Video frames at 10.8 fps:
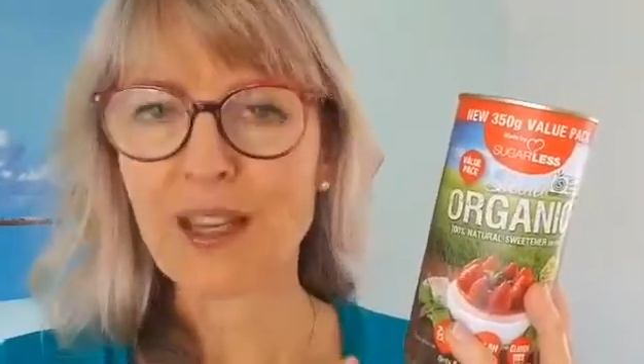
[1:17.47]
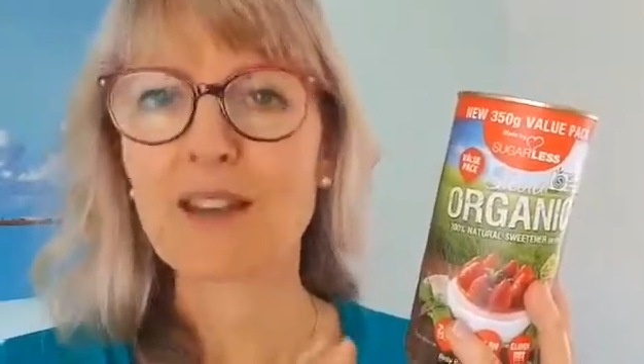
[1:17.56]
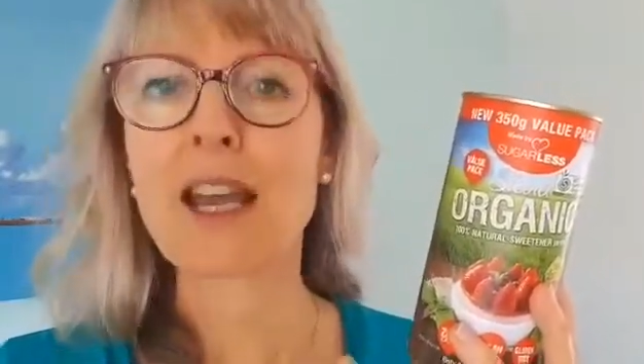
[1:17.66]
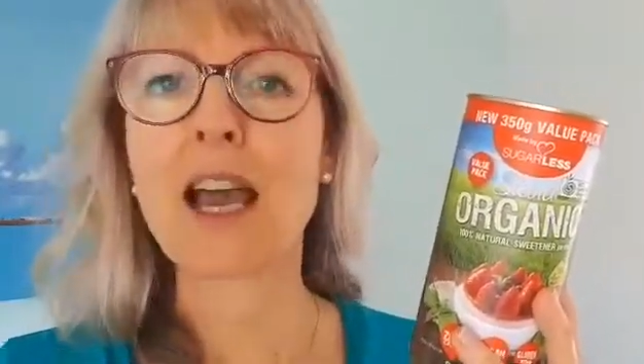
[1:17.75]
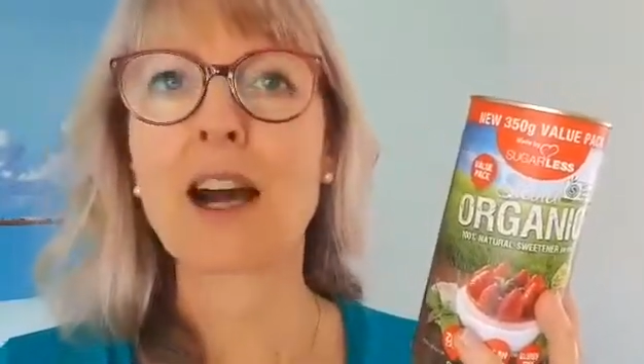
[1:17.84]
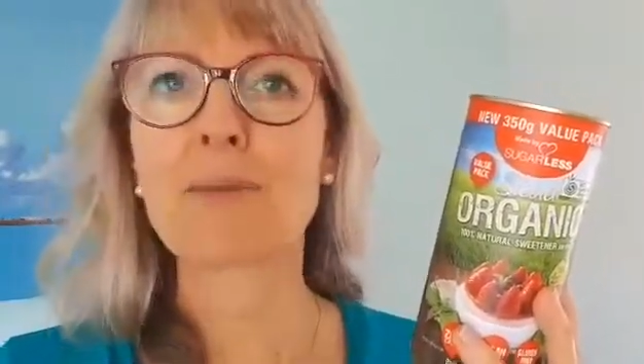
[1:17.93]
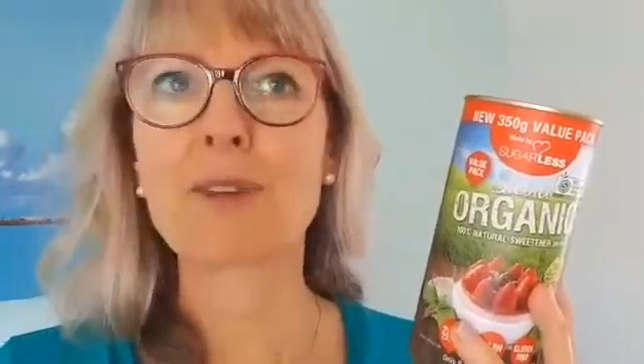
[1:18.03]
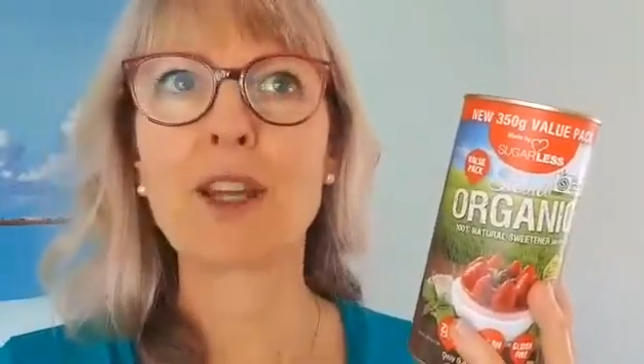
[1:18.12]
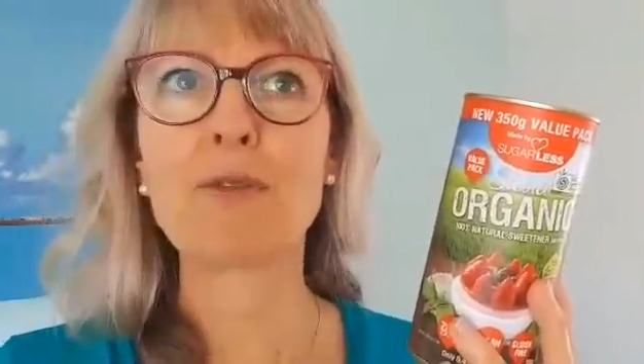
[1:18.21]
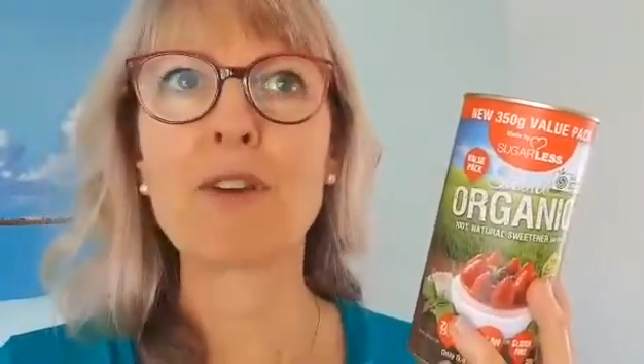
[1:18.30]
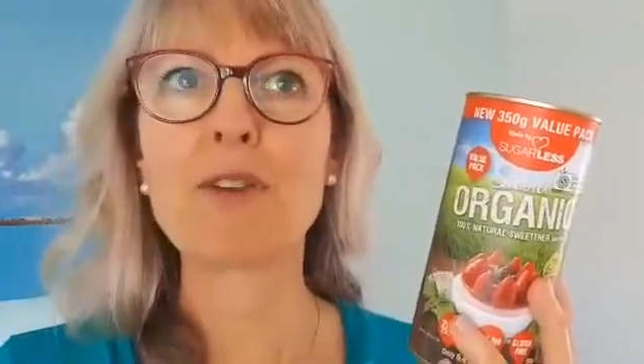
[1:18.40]
Now,
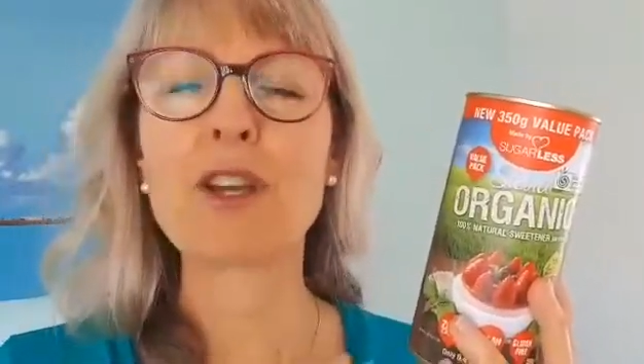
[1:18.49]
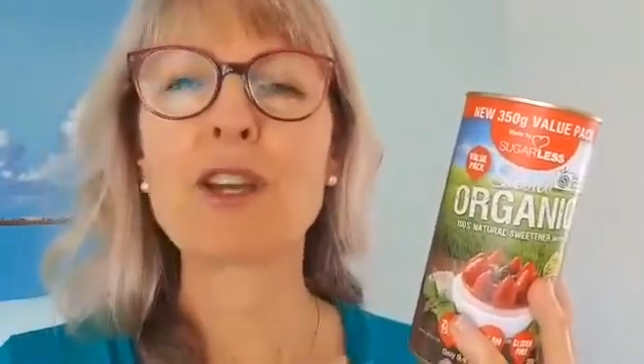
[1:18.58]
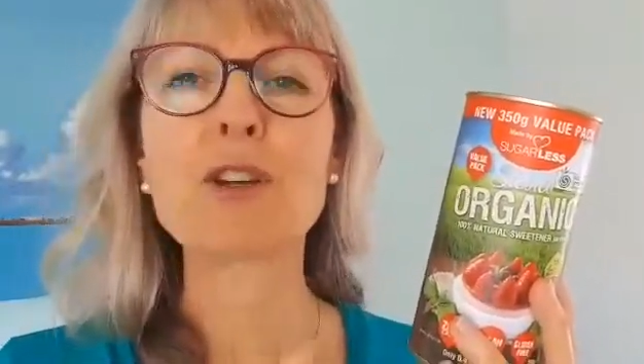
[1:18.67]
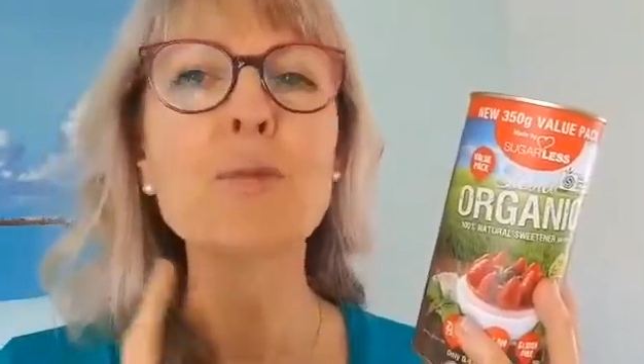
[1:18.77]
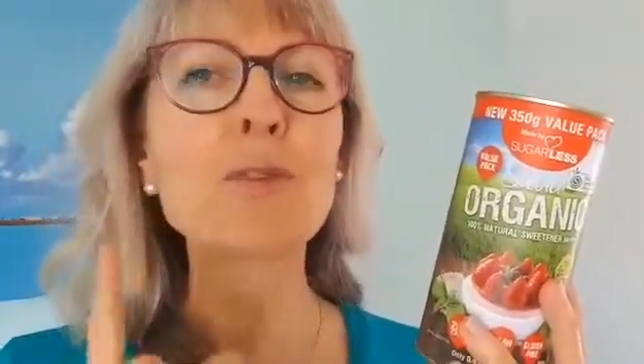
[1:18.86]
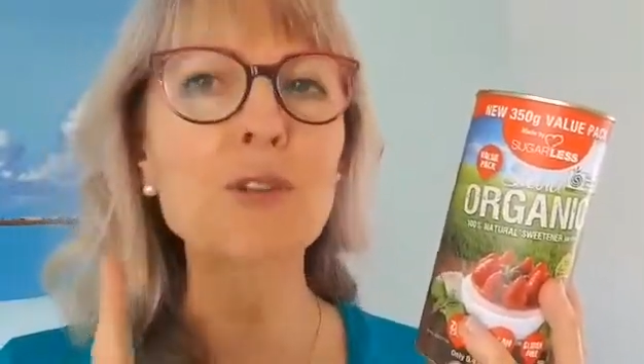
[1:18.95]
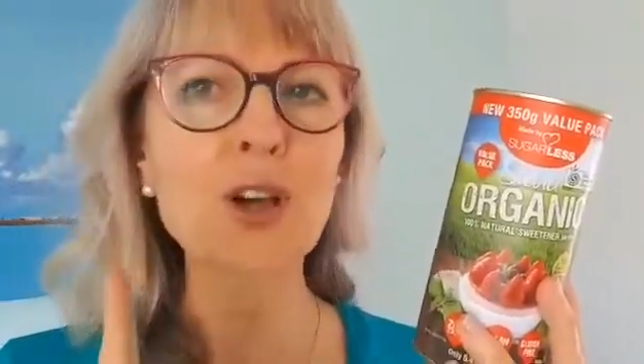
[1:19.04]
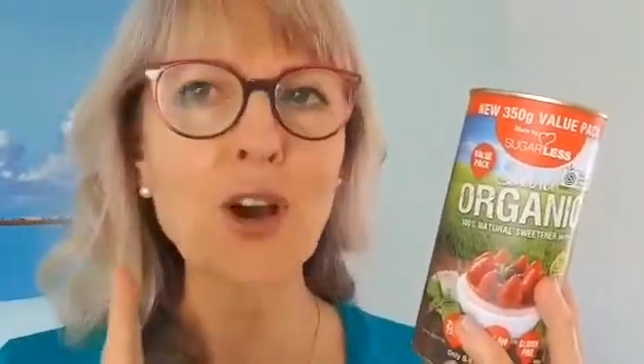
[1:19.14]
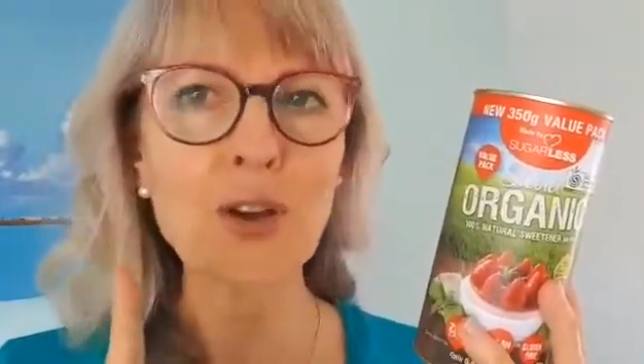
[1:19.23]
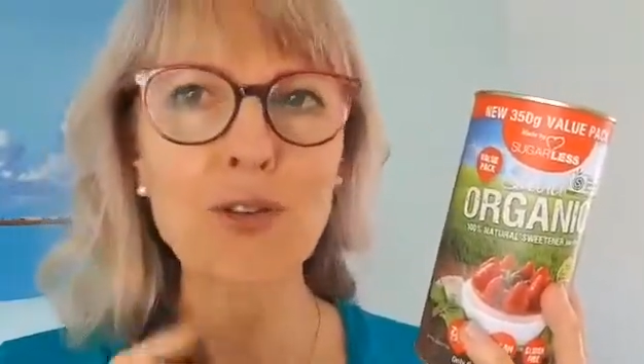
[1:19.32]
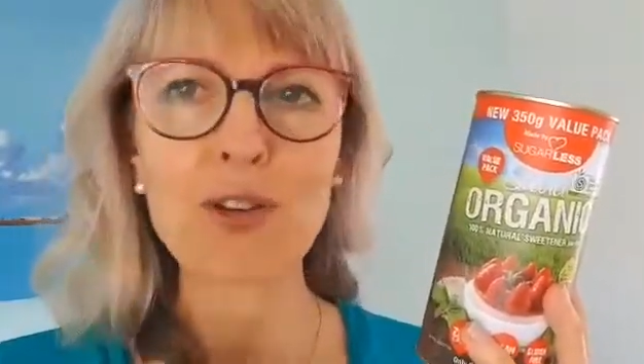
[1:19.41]
you will
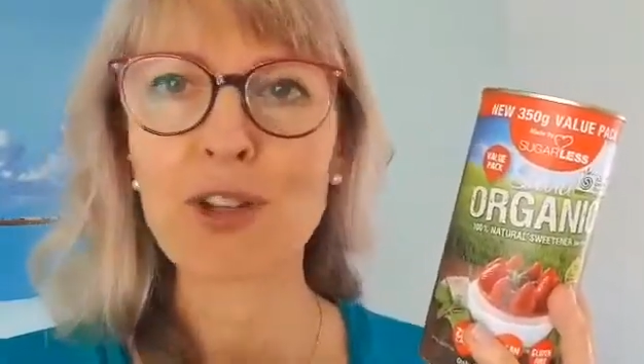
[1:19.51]
know